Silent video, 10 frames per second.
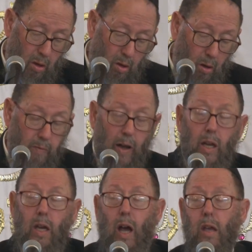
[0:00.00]
So
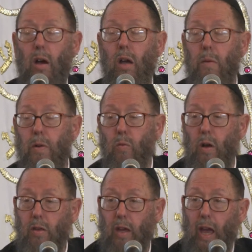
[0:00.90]
Vahi Ayoim, it
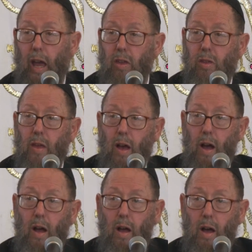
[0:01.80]
was a case,
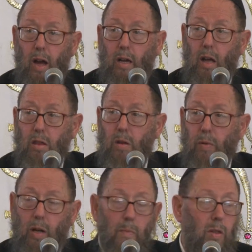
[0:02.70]
a customer
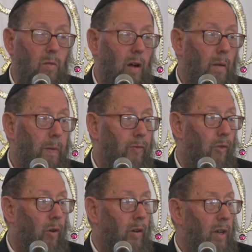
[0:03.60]
comes in right
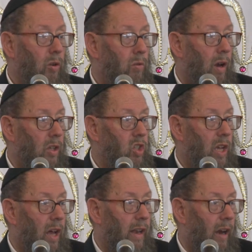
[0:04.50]
before noon on
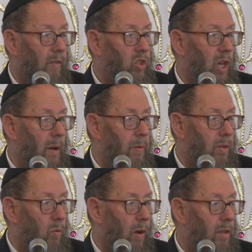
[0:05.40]
Erev
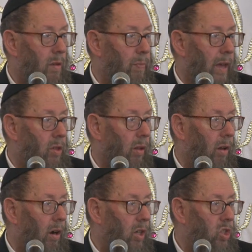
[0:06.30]
Shabbos and wants to place a
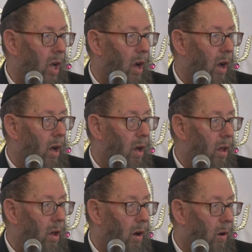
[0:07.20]
large
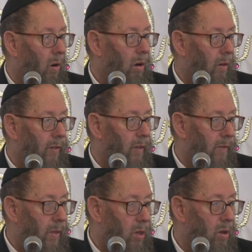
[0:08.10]
order
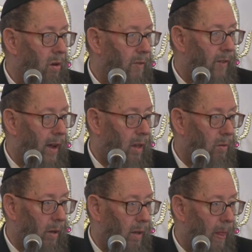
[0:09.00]
from the soda
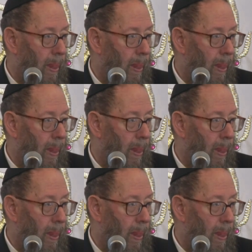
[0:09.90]
factory.